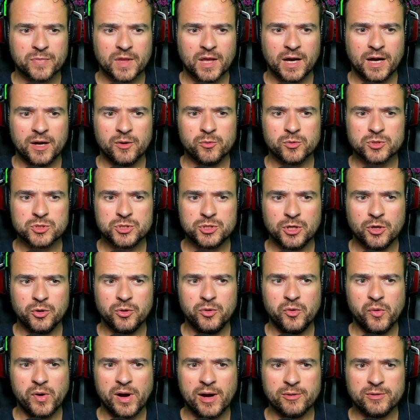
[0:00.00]
I will show
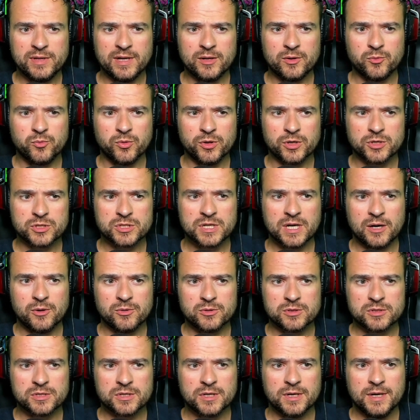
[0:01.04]
you how that works out.